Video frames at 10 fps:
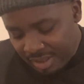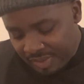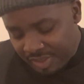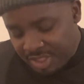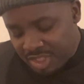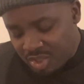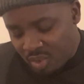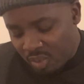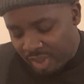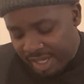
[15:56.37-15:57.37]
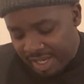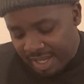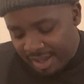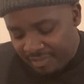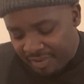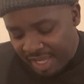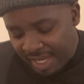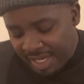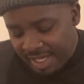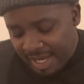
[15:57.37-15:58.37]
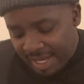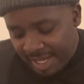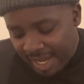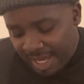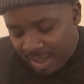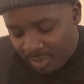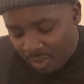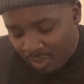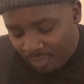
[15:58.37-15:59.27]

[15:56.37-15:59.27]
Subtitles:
this story of Cain and Abel,